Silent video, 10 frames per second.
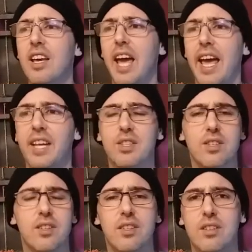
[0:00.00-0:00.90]
And
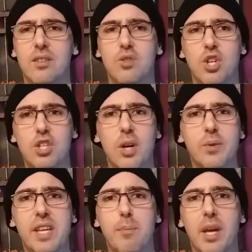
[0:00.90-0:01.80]
she
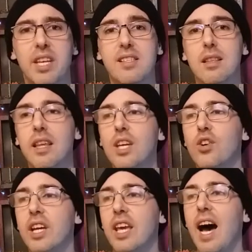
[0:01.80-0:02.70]
shows up and he's
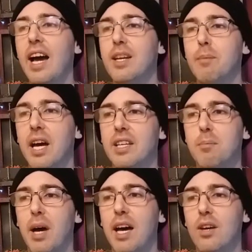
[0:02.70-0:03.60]
lingering, hiding behind a
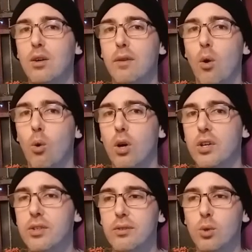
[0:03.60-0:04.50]
pile of
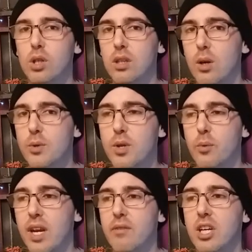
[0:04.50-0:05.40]
hoard or clothes or
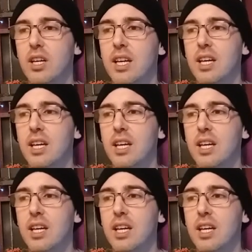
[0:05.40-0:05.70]
whatever,